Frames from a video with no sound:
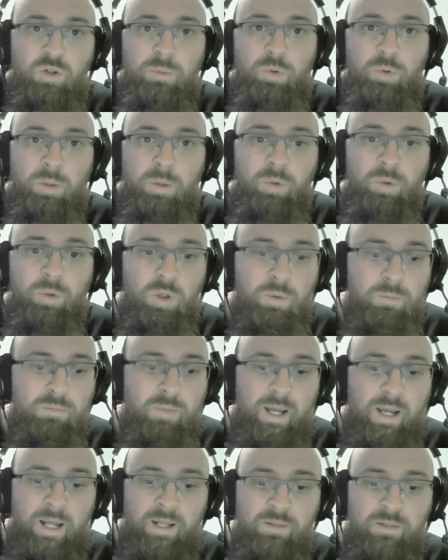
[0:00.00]
a
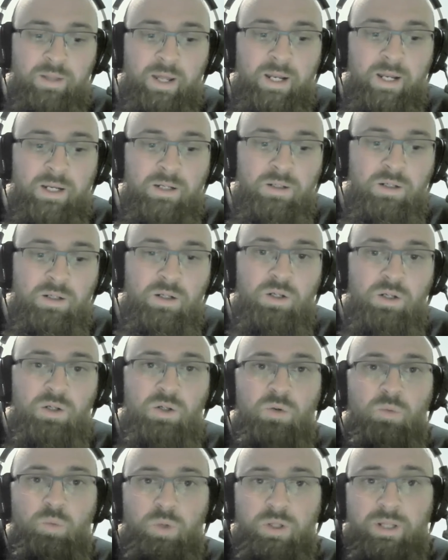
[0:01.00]
problem. And then
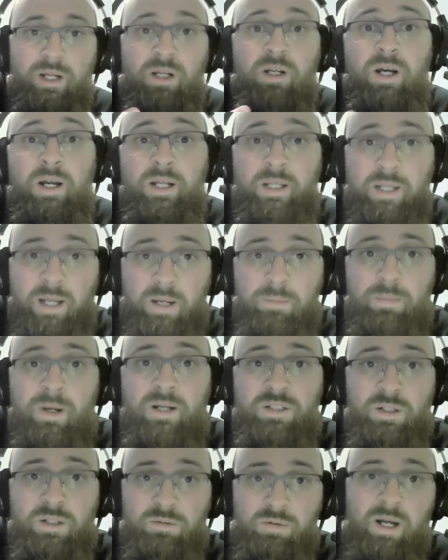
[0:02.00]
we then kind of came back
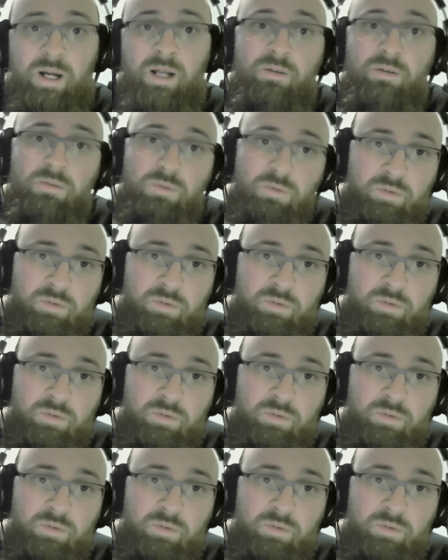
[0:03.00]
and said, right,